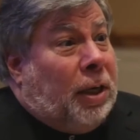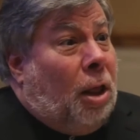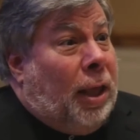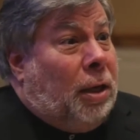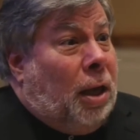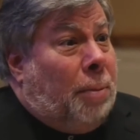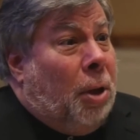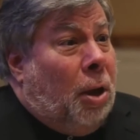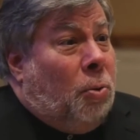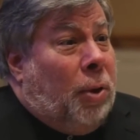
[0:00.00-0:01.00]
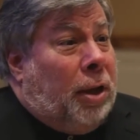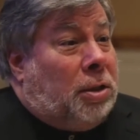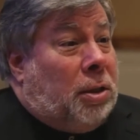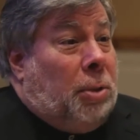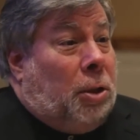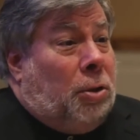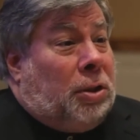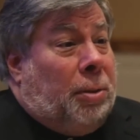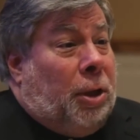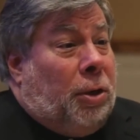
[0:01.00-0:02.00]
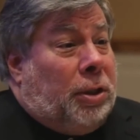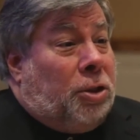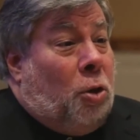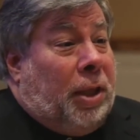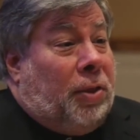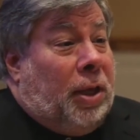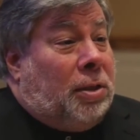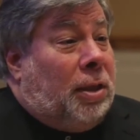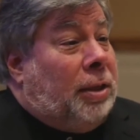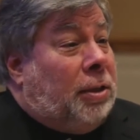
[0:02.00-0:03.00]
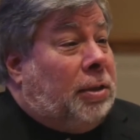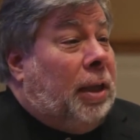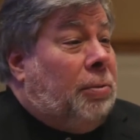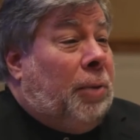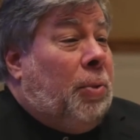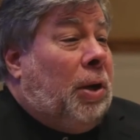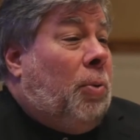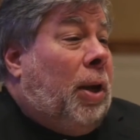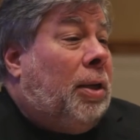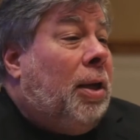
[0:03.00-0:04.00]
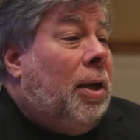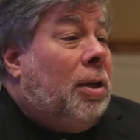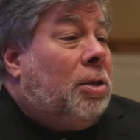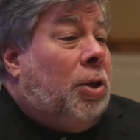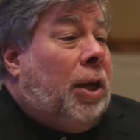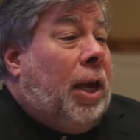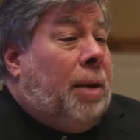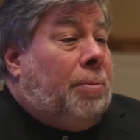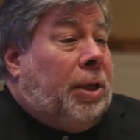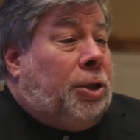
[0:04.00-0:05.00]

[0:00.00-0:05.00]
It all added up. We had similar similarities in so many things, and they they, they went away. So you can't be